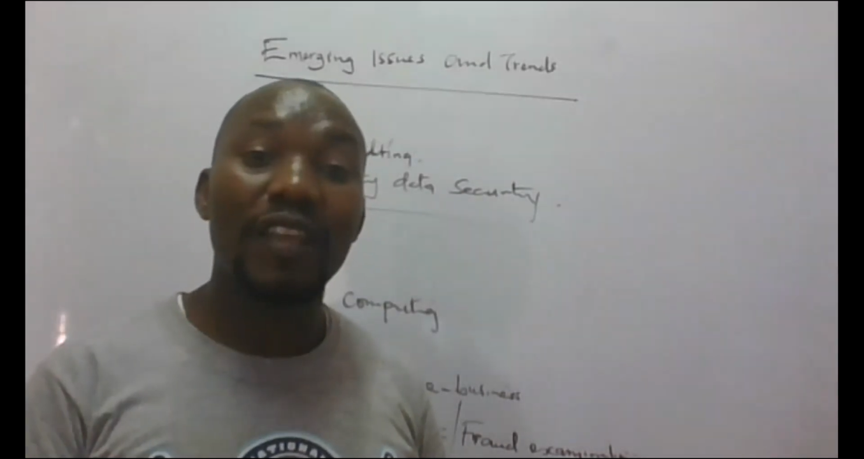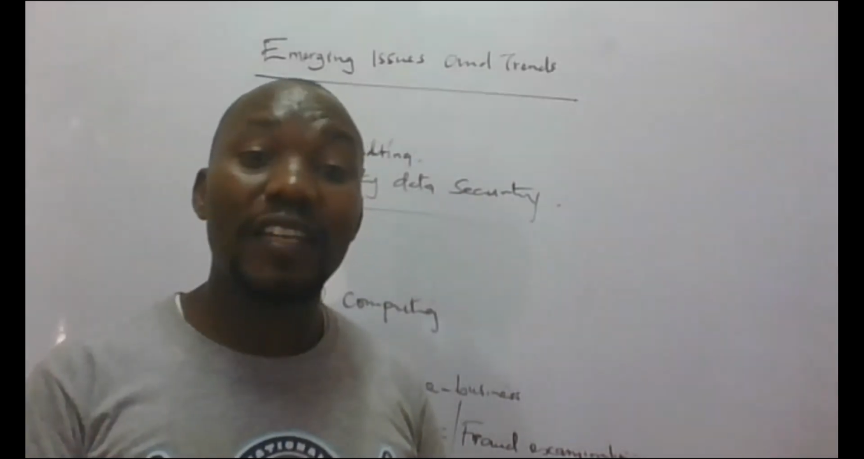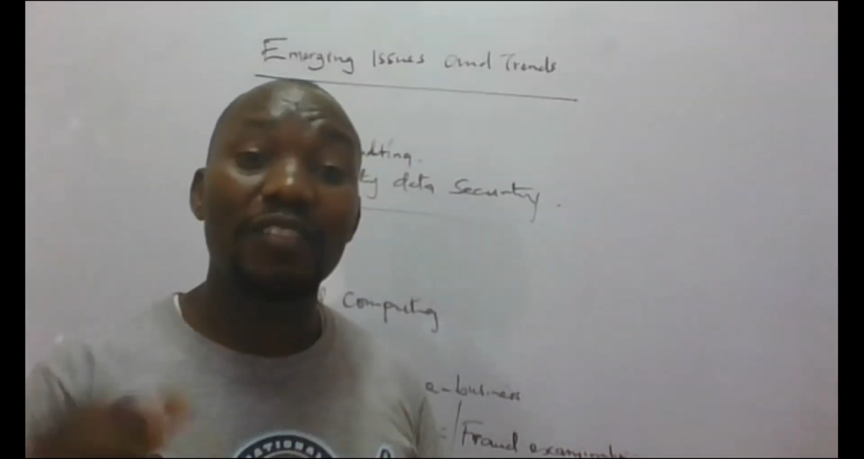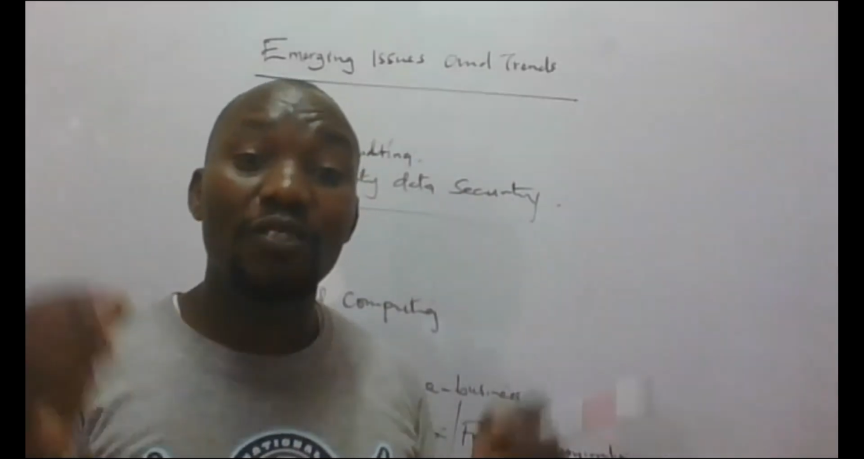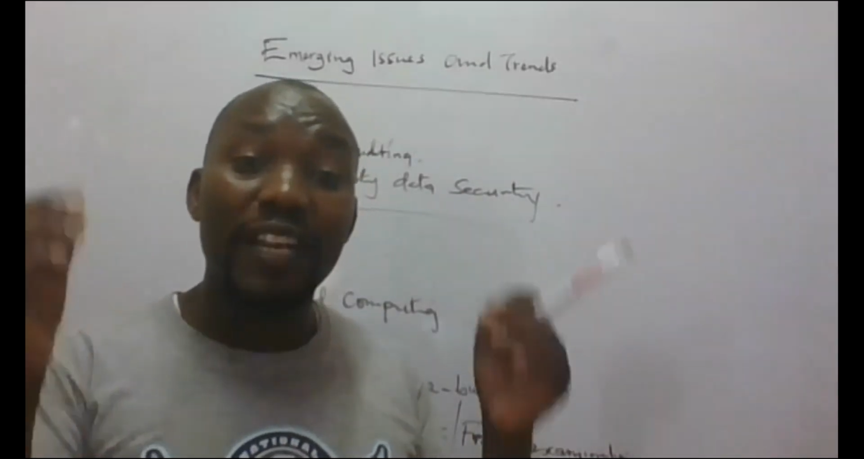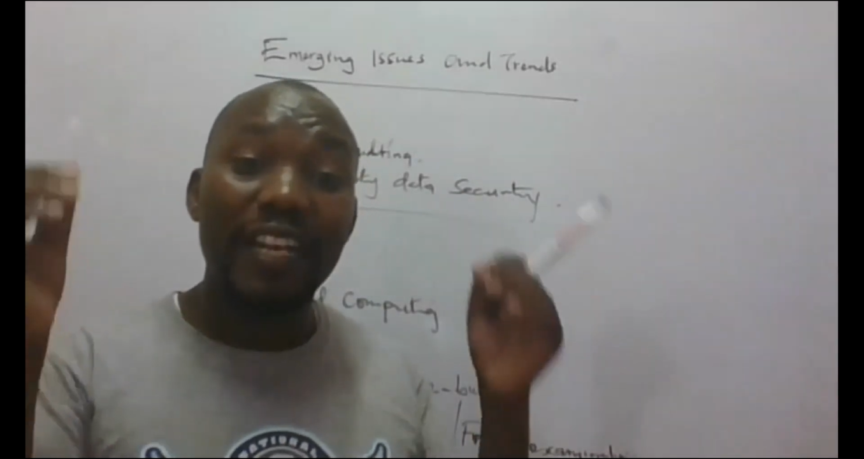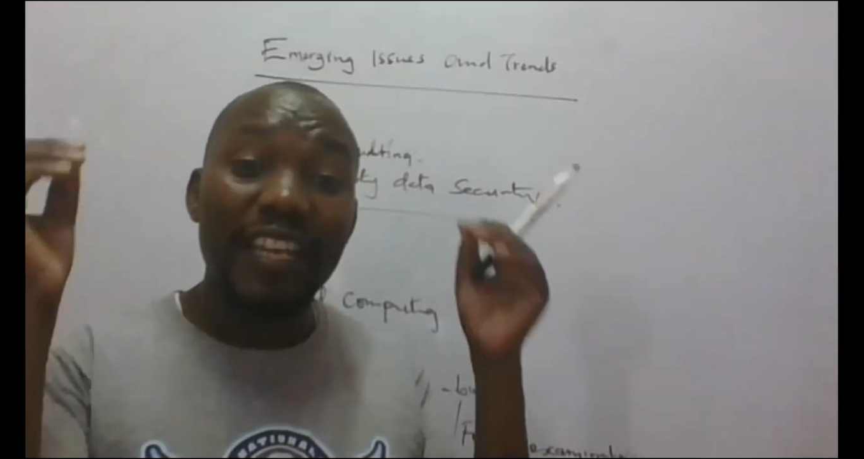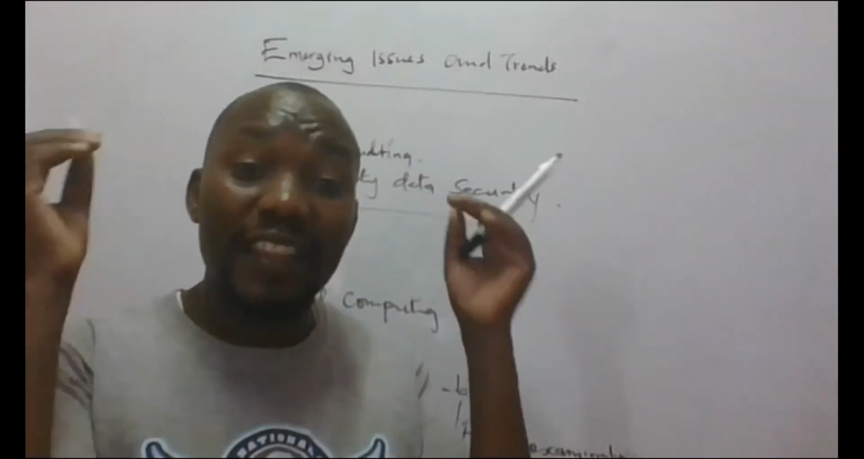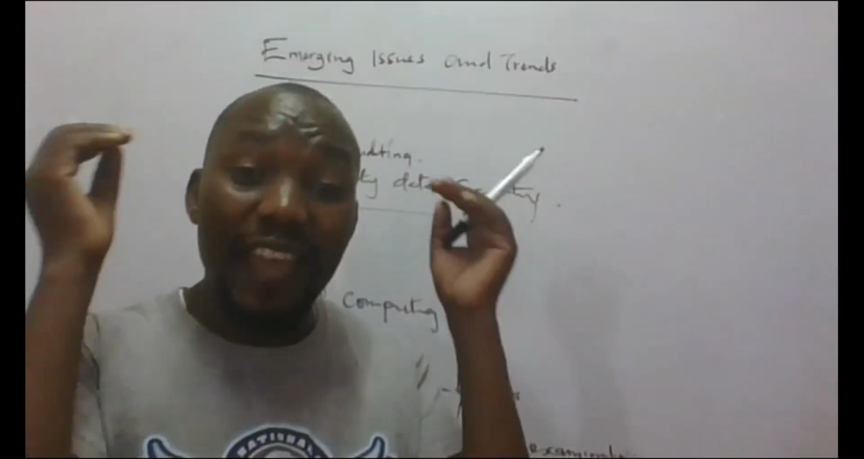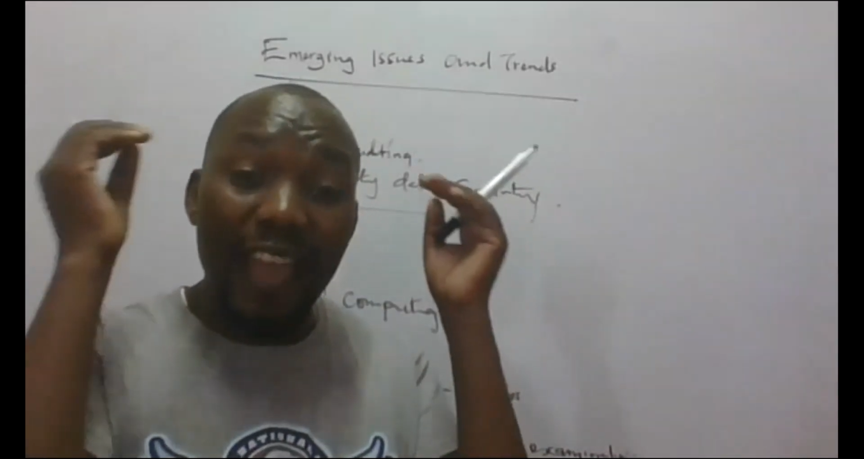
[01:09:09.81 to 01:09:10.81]
that is
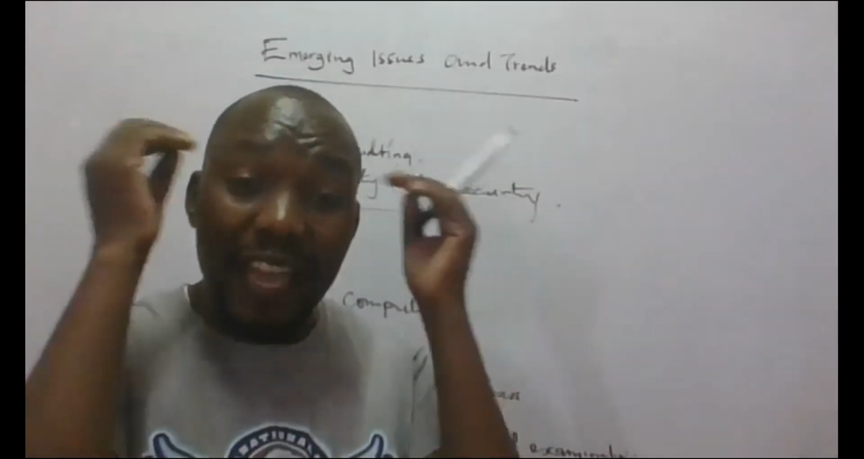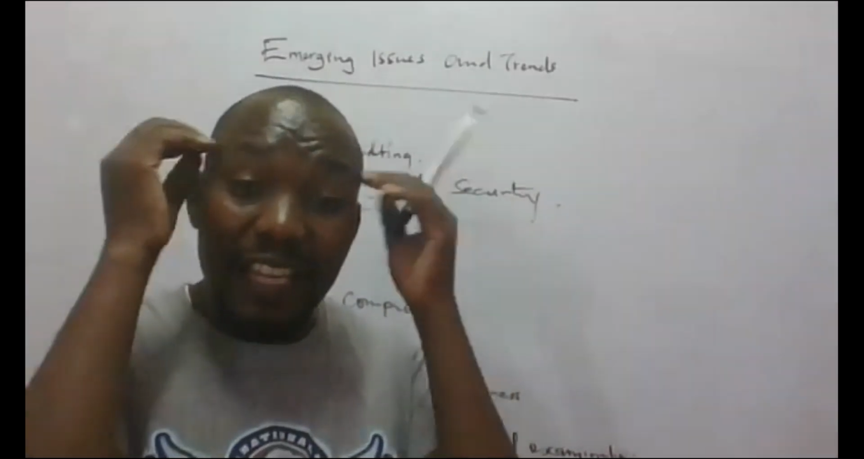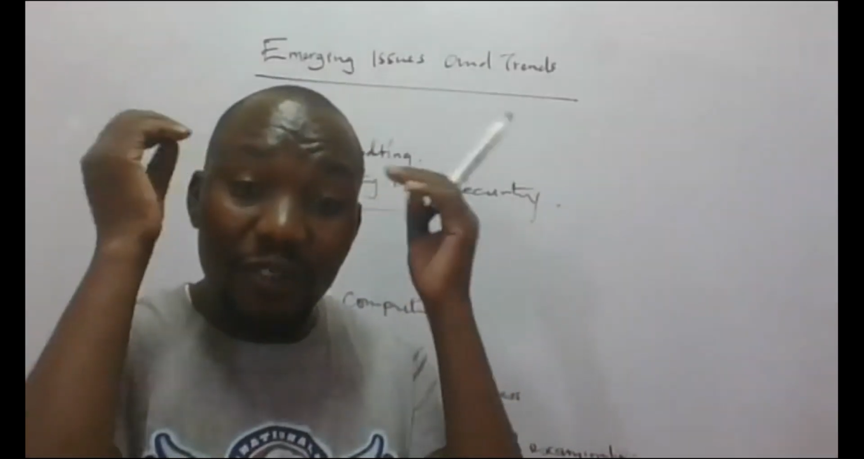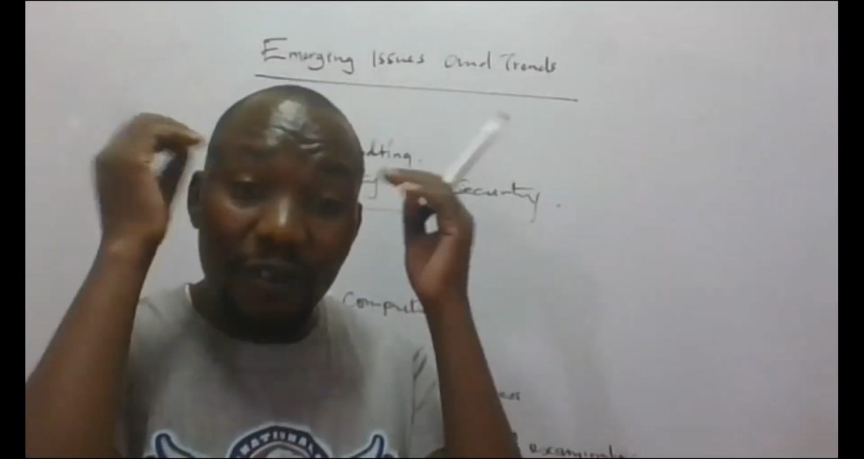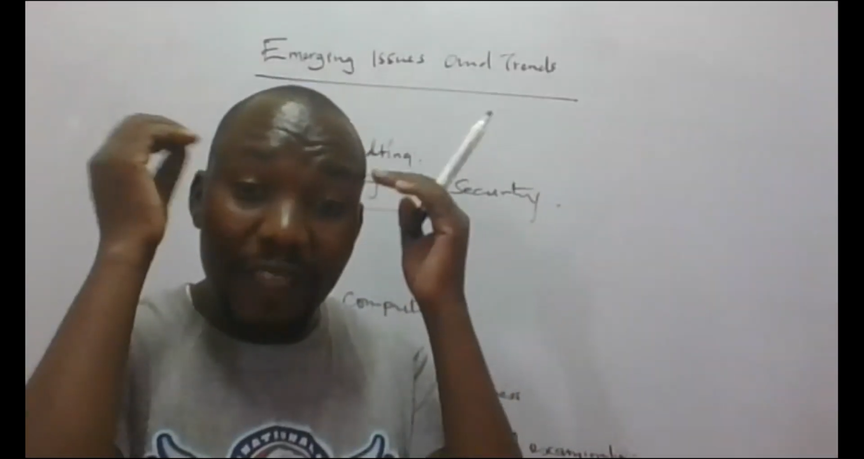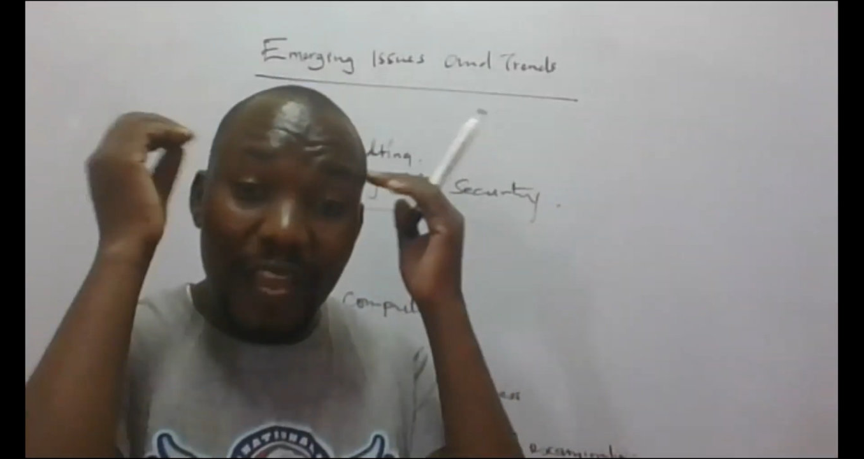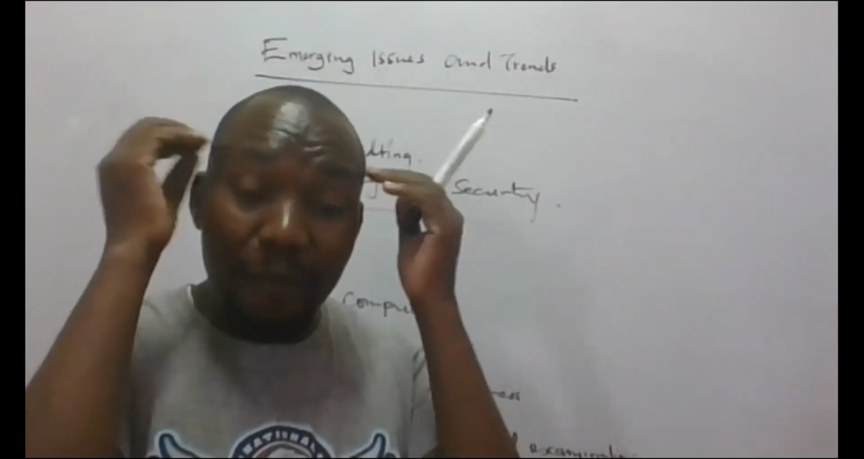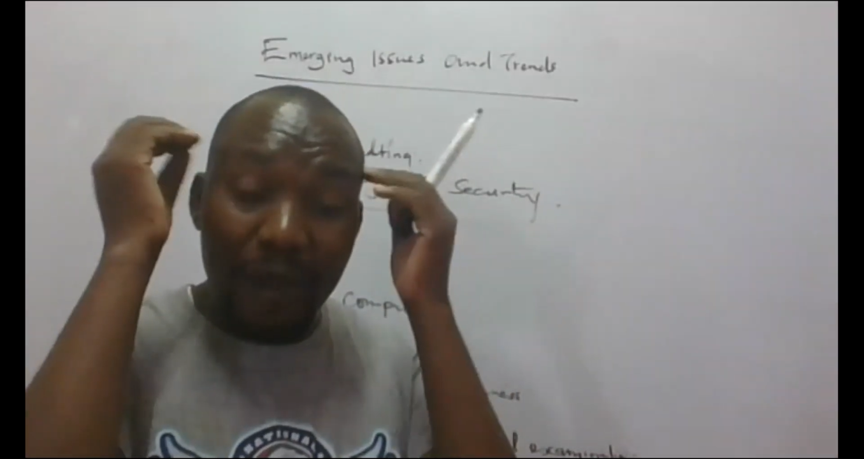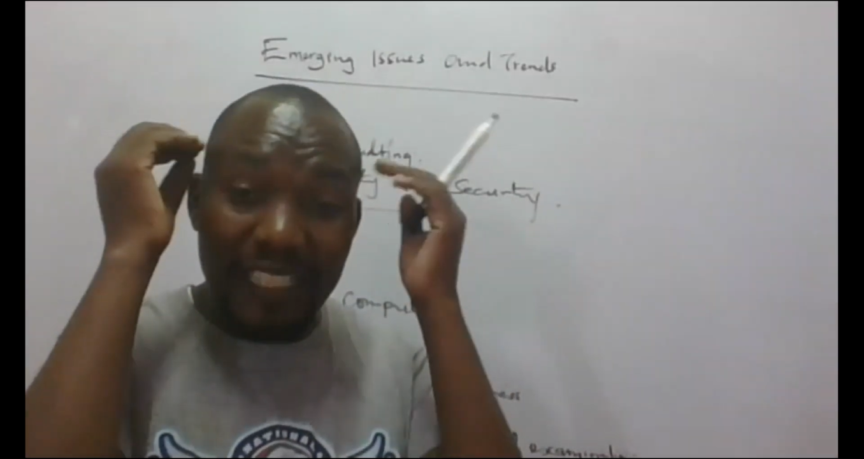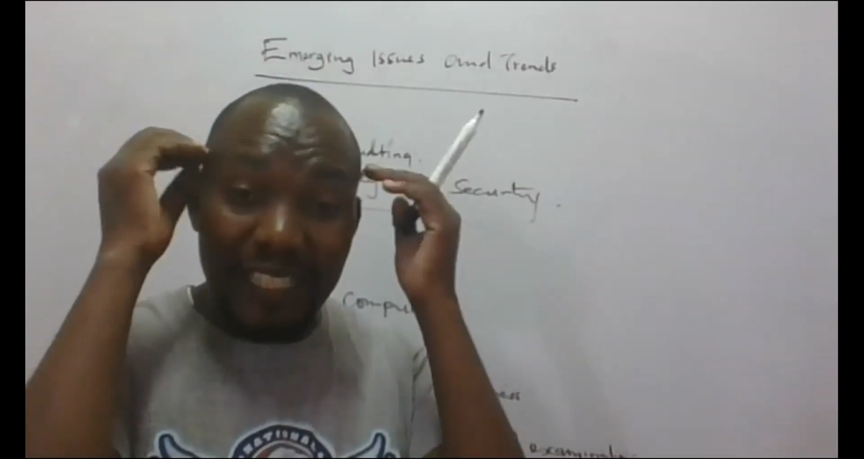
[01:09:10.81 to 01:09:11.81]
already in the heads of a
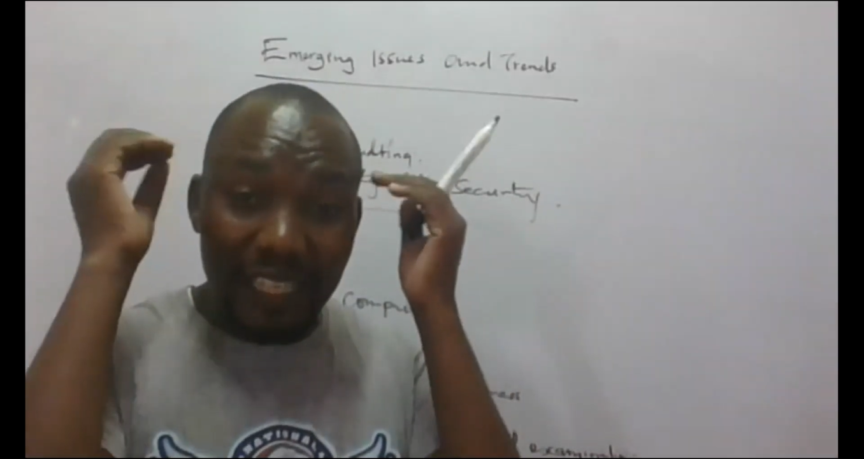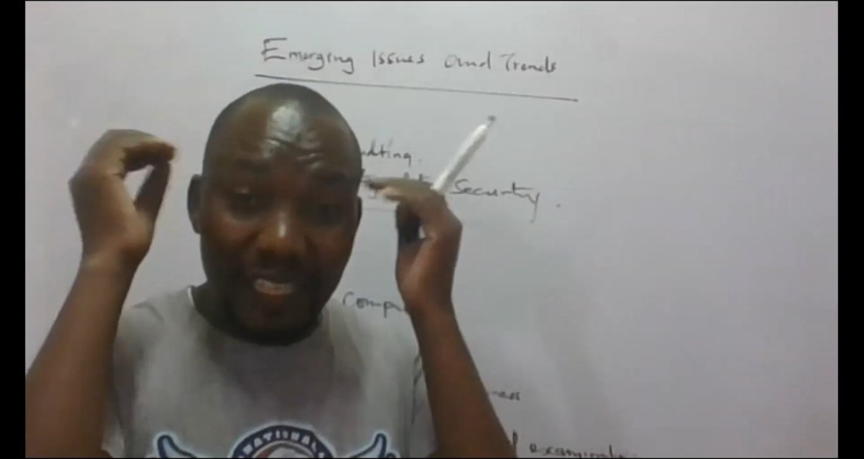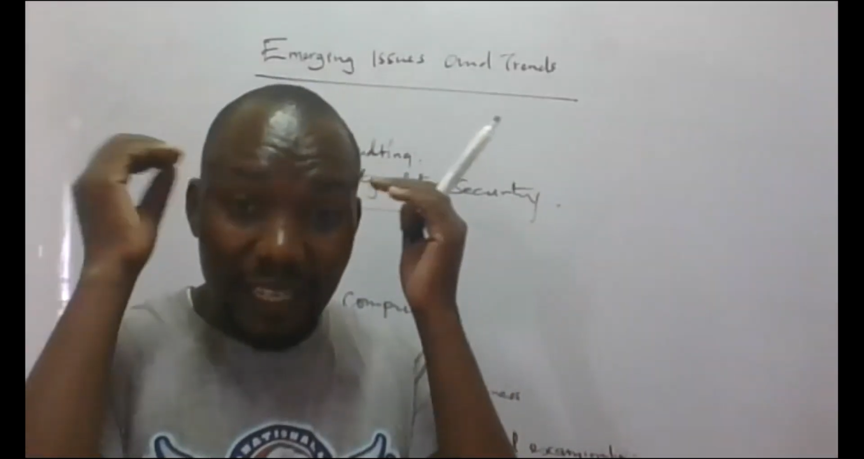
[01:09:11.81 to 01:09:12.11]
third party